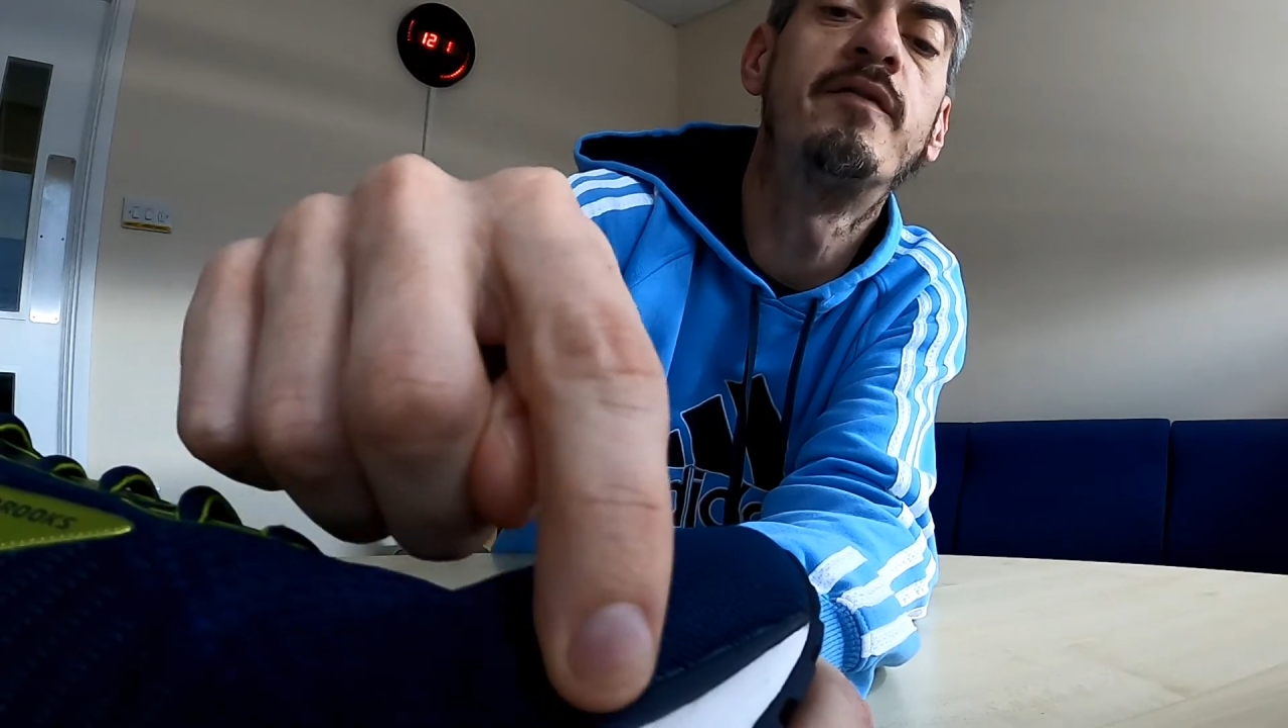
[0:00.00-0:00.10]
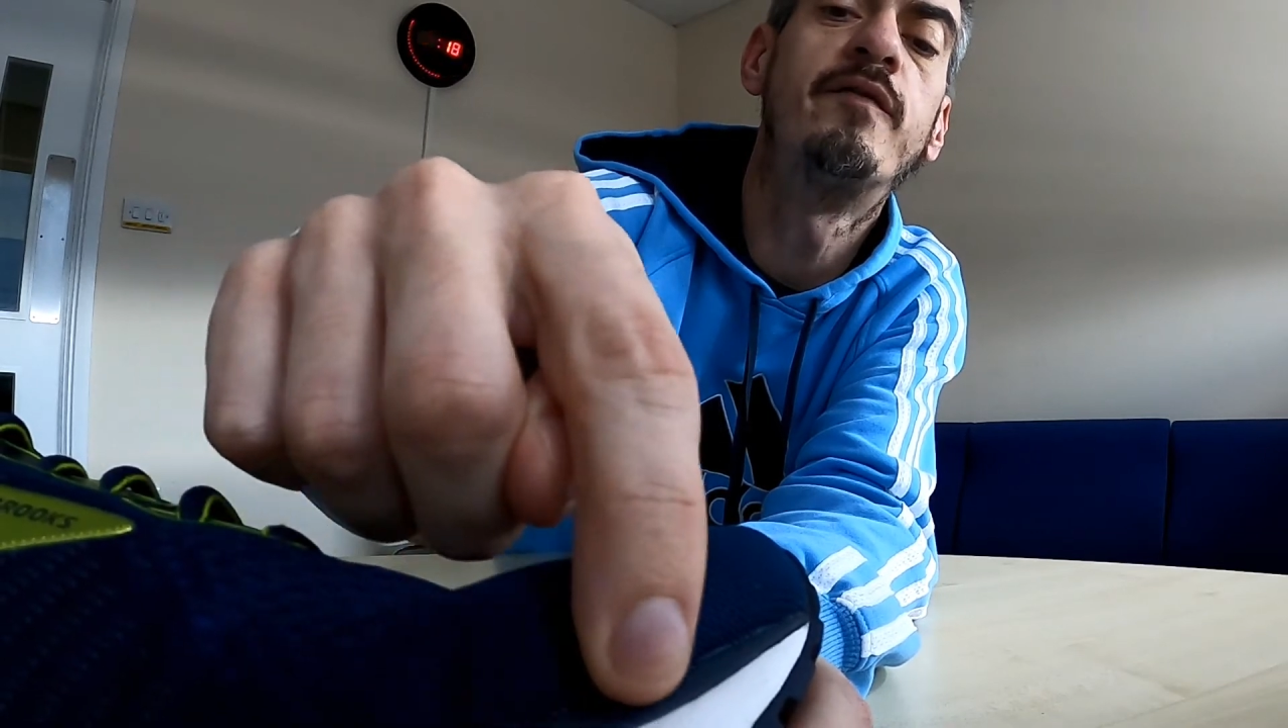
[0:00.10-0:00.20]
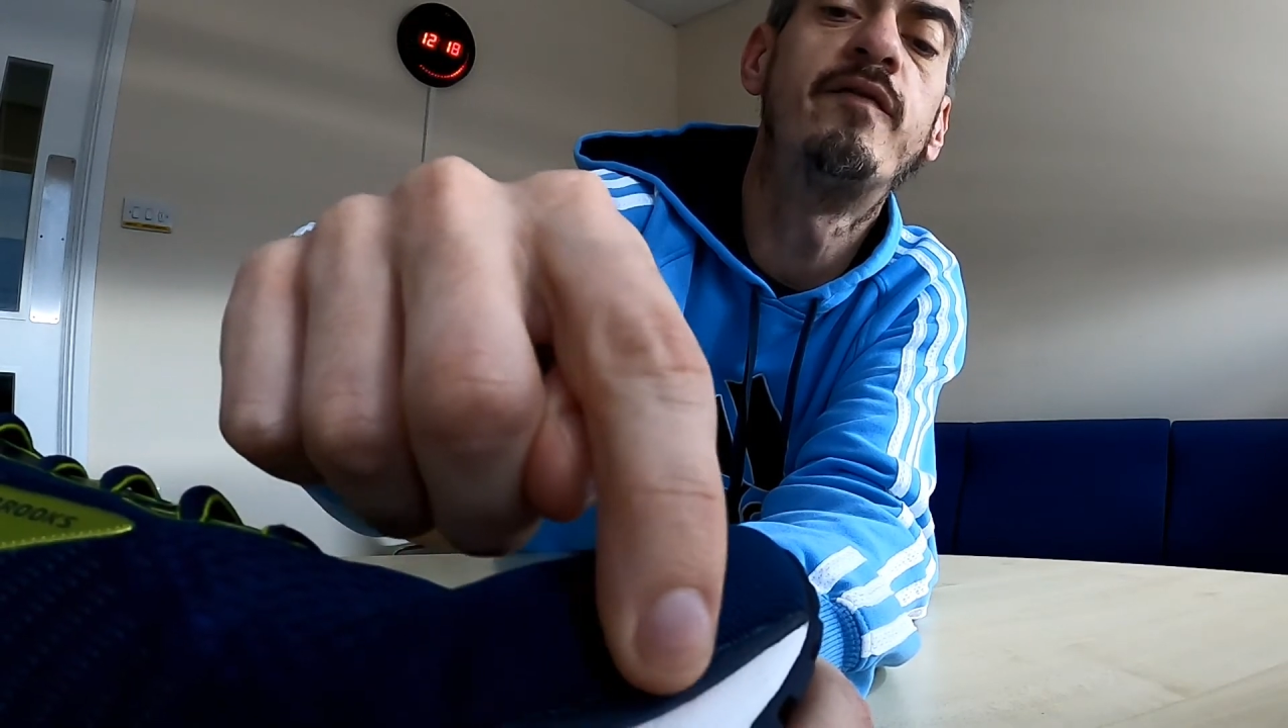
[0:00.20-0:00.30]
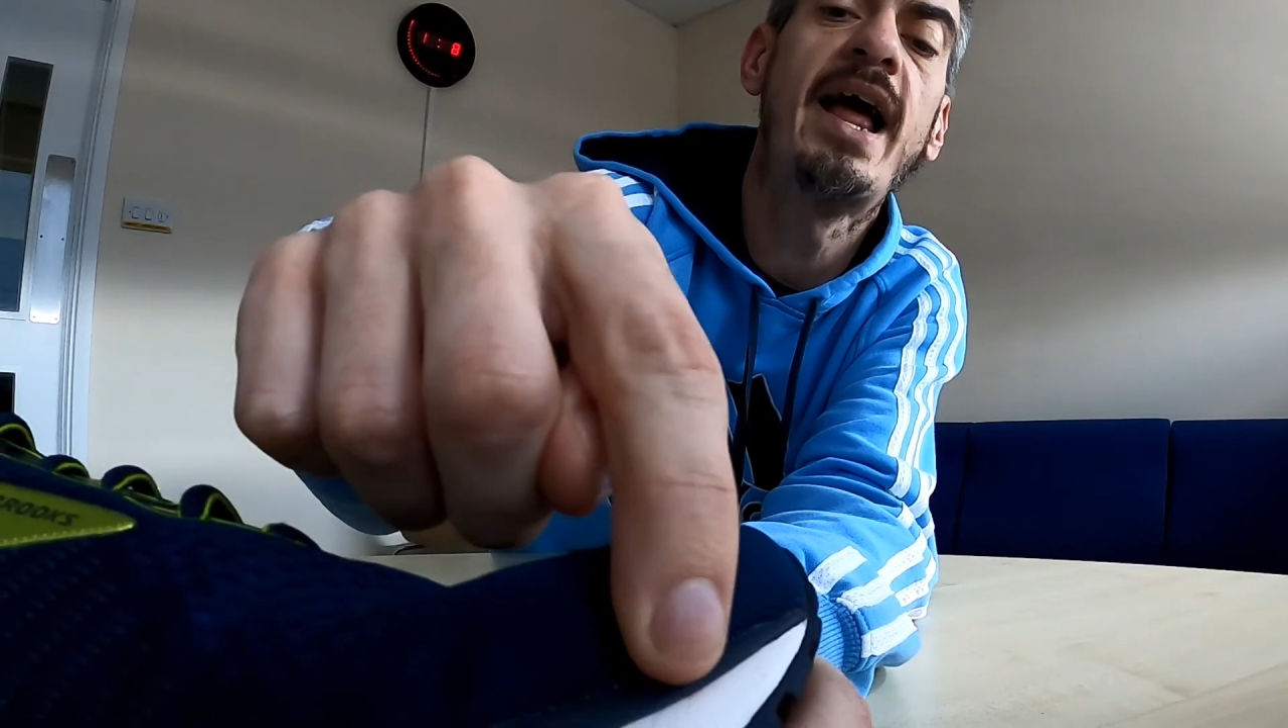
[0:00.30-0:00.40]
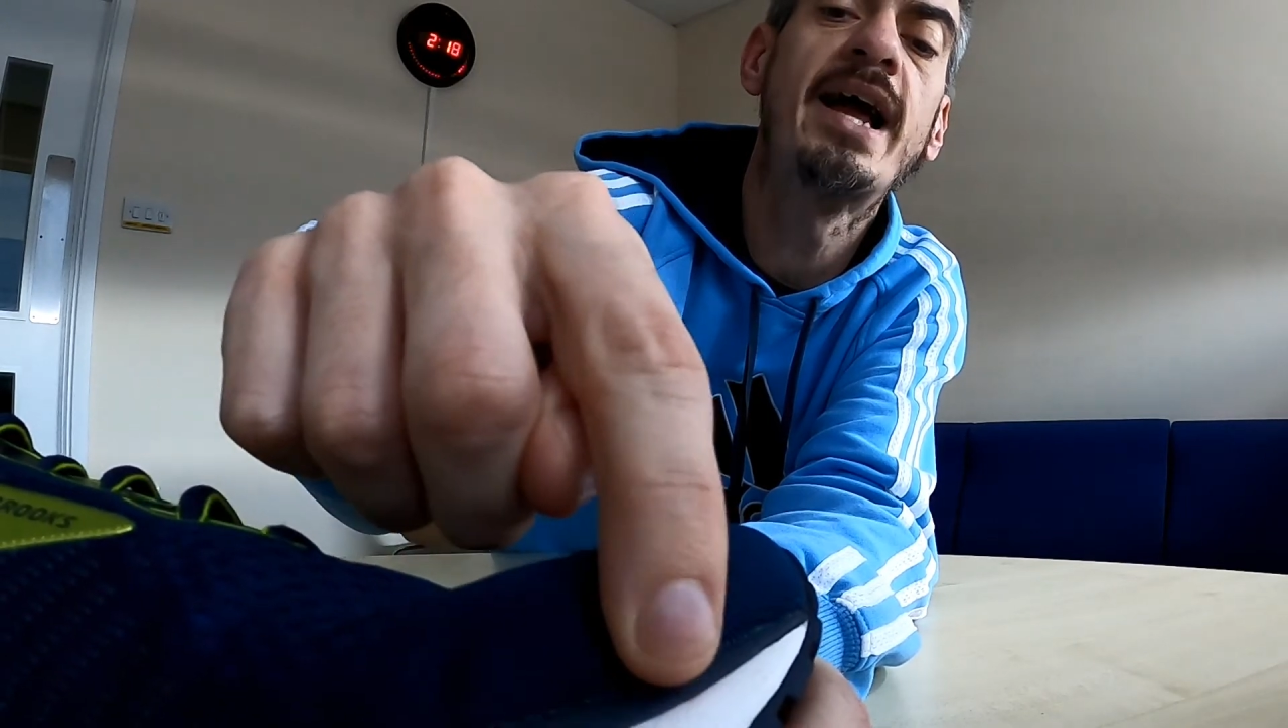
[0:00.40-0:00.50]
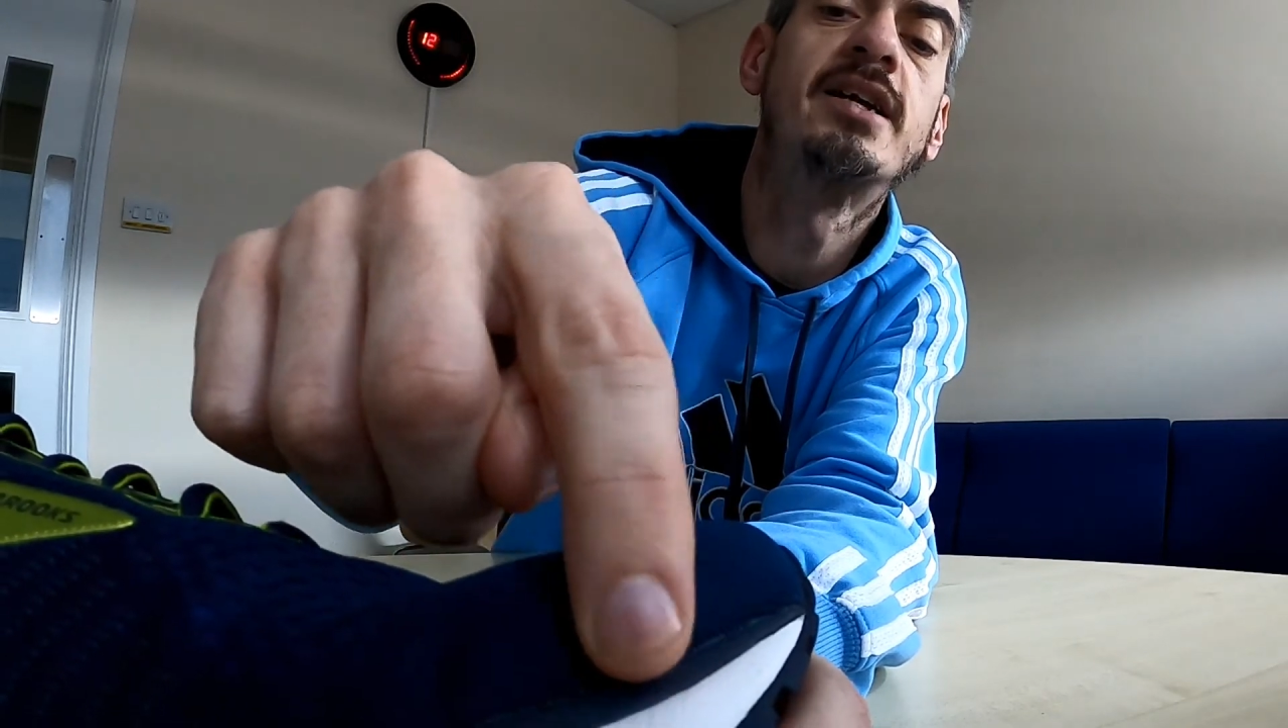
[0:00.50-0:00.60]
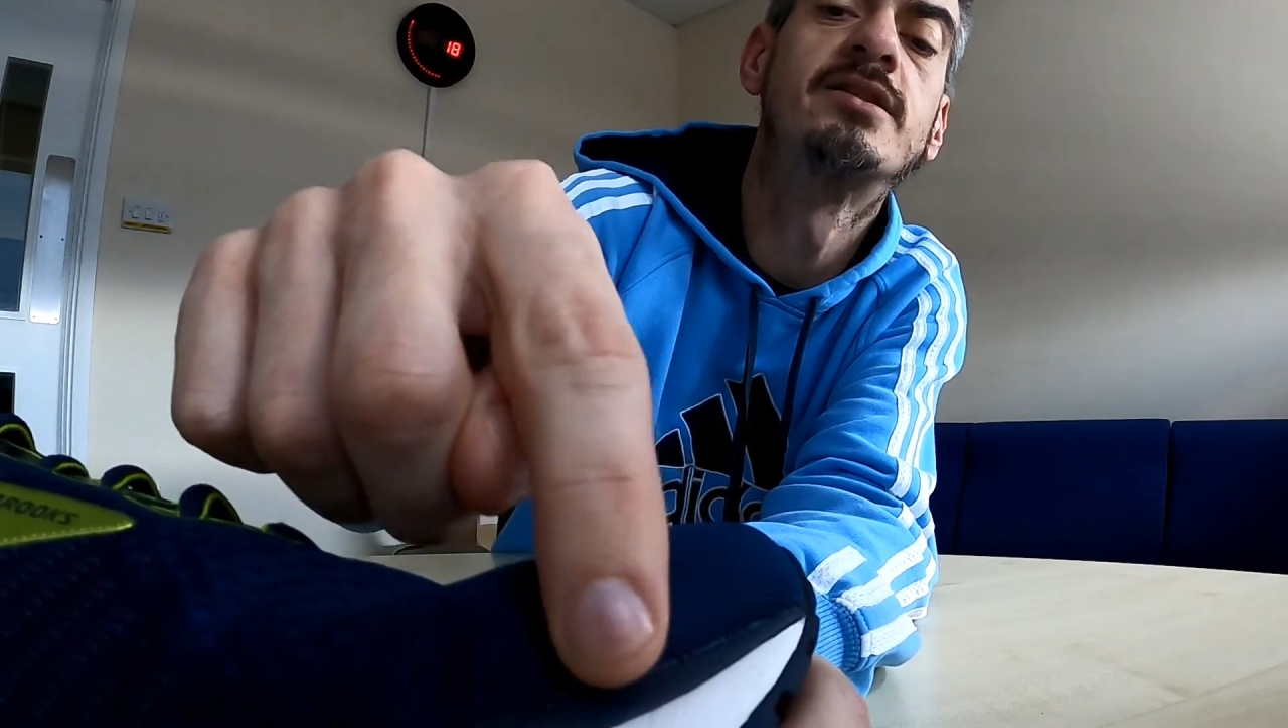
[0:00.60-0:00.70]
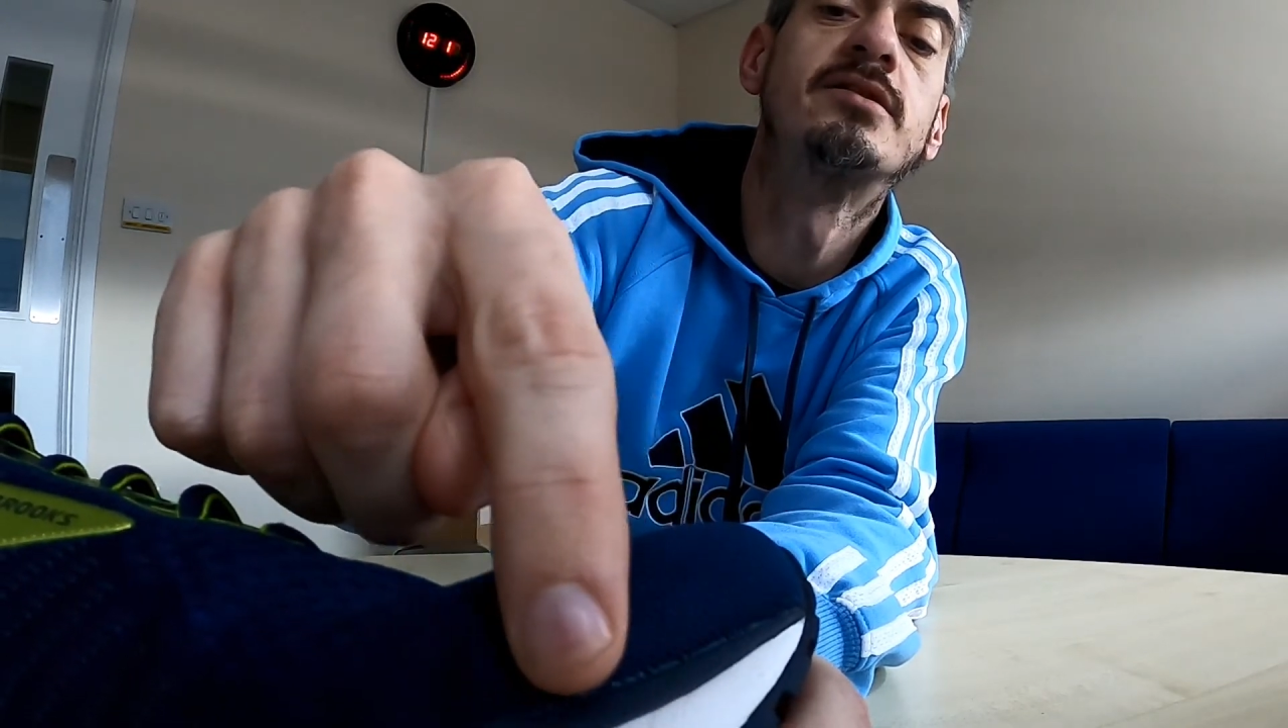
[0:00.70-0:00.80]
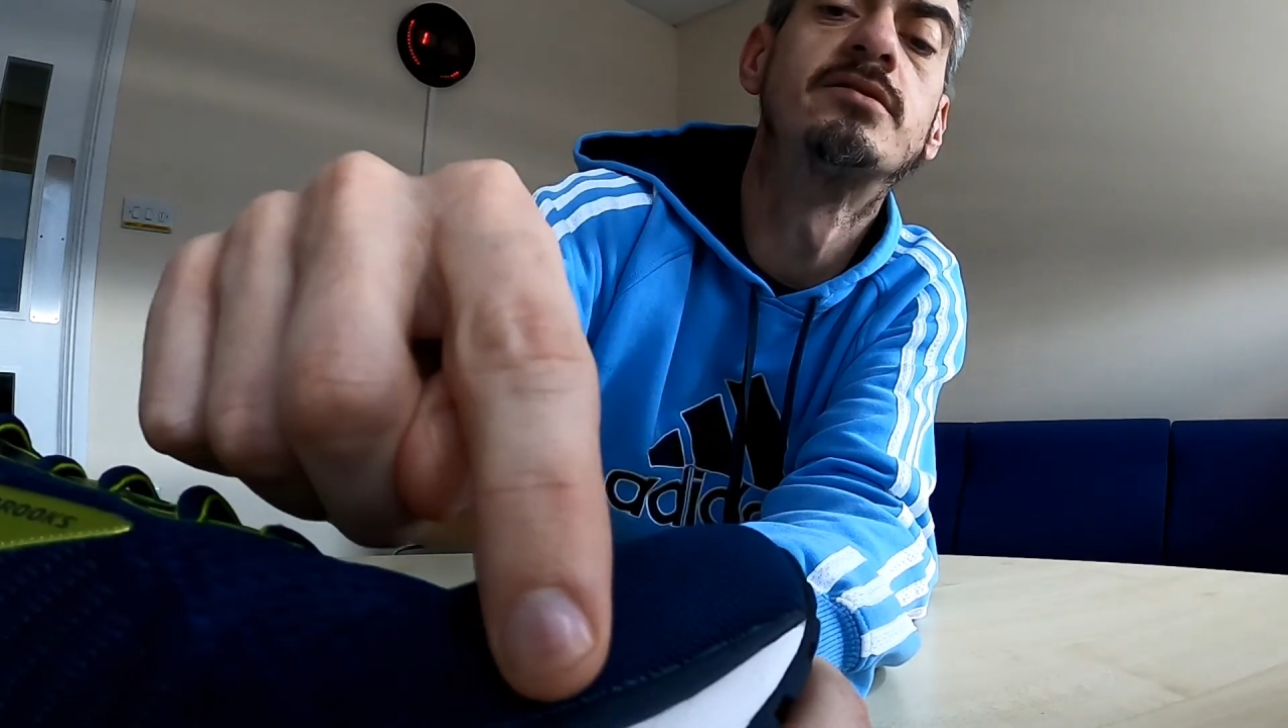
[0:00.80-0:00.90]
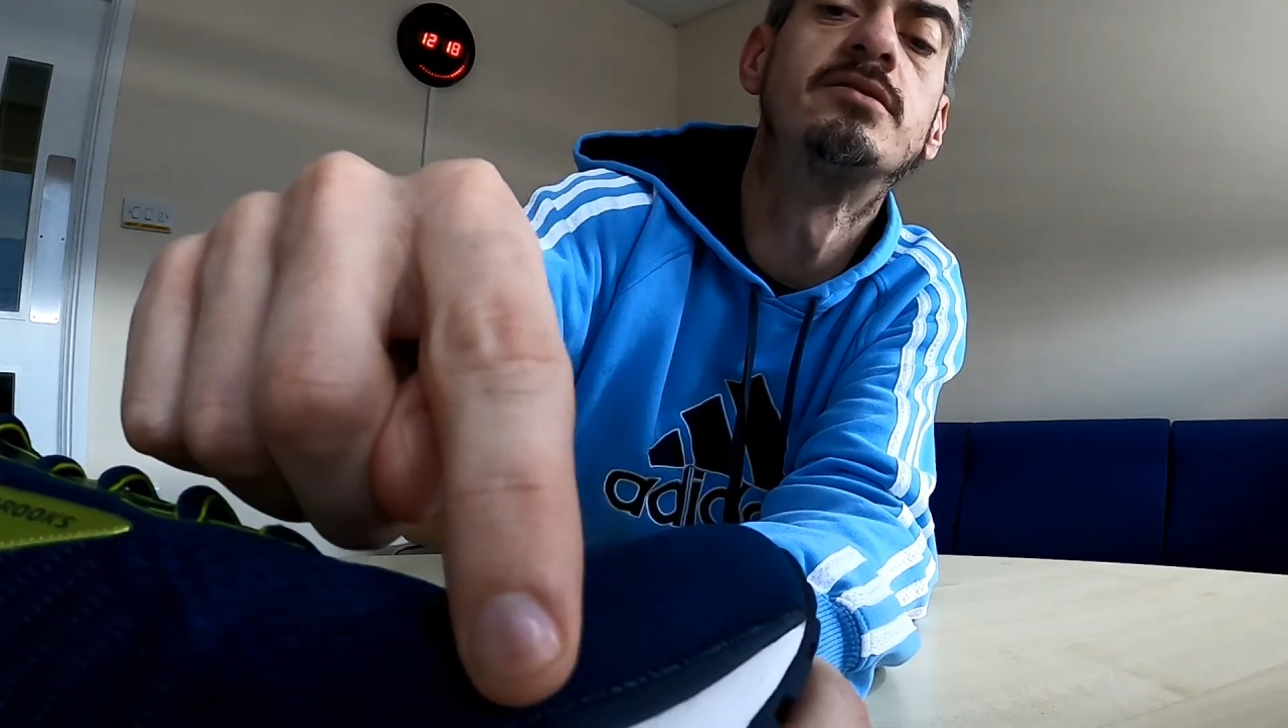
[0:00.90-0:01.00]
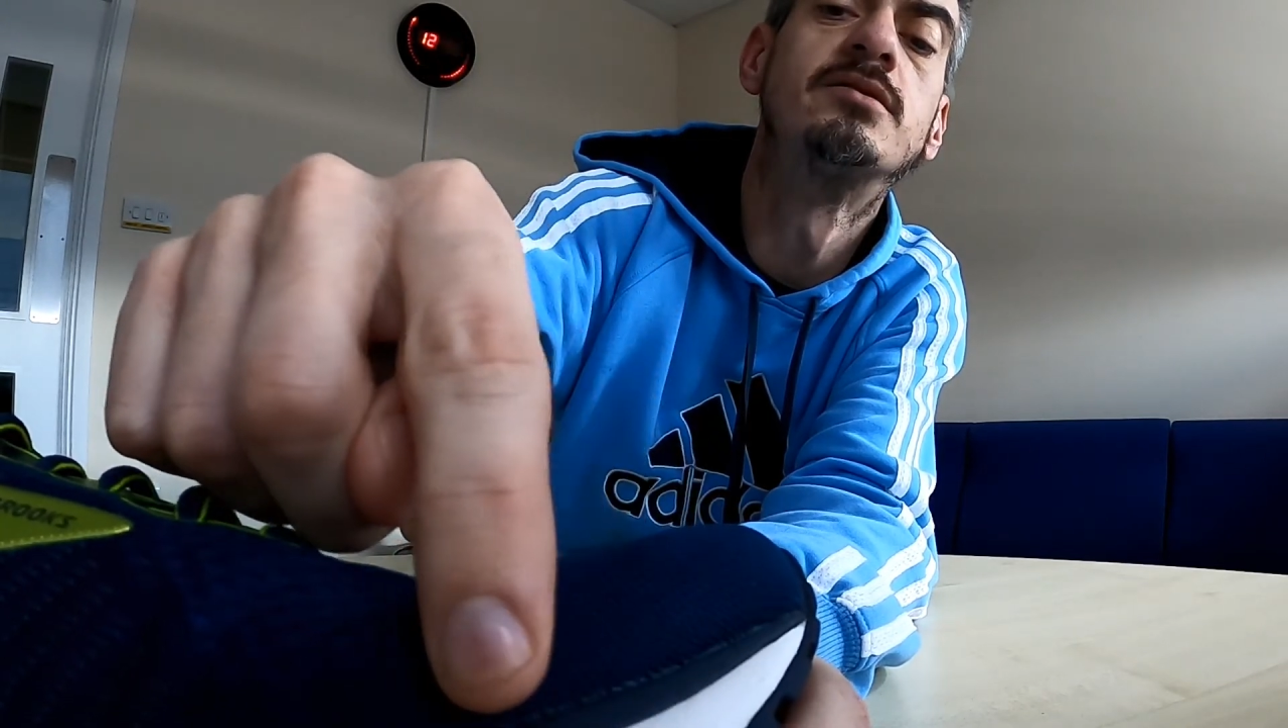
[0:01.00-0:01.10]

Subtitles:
flex